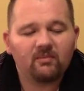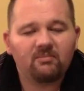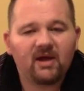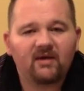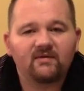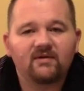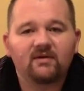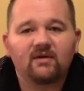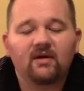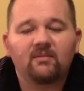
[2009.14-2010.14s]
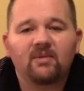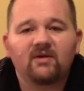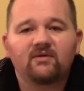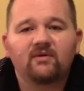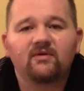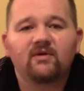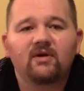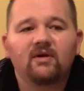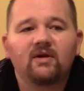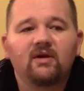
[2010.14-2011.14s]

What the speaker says: pens and pencils to